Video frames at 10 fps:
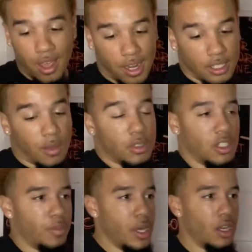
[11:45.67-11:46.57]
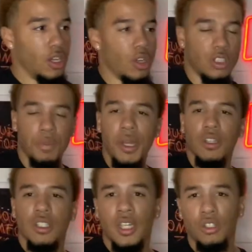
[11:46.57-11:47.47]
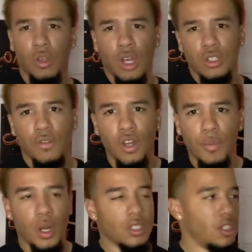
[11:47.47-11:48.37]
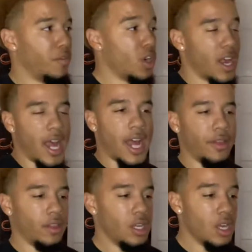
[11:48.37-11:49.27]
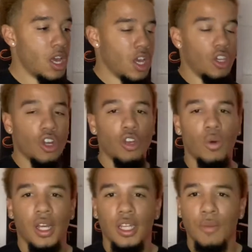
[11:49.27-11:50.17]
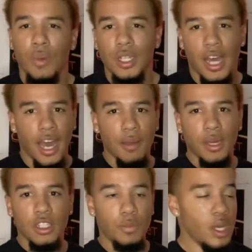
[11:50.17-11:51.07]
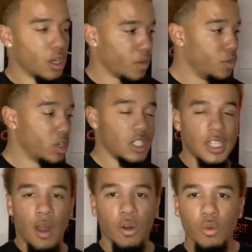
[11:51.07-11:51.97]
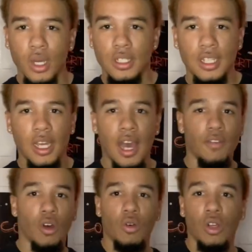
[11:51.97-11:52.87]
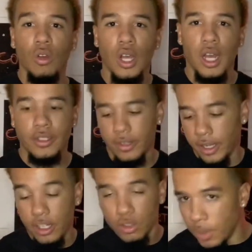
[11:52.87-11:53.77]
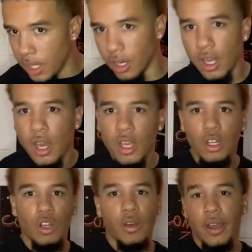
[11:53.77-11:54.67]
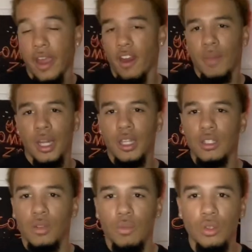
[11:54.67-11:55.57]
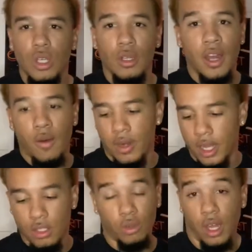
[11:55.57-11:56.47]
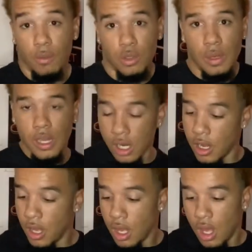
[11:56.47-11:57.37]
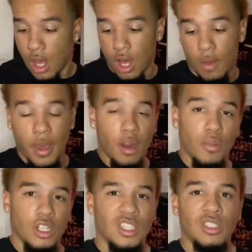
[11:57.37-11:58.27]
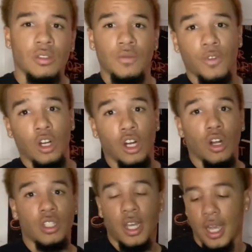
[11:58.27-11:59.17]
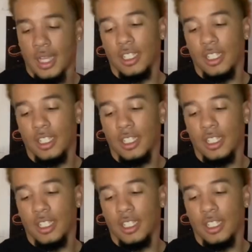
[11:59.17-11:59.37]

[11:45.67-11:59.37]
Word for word: Next up is a speaker. You know, speaker is essential also. If you're a person, if you're an athlete, you know, you want to get the buzz hype, get a speaker. If you're in the shower, you want to sing, have your own little concert, get a speaker. You know, everybody listens to music nowadays, so get them a speaker. Hairbrush. This is for girls and guys.